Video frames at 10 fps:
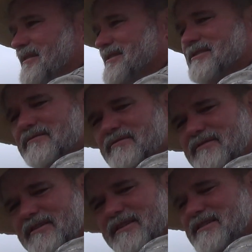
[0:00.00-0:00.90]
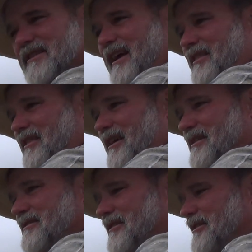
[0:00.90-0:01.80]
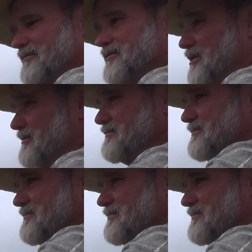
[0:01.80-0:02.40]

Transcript: Just a slight thing, you know, so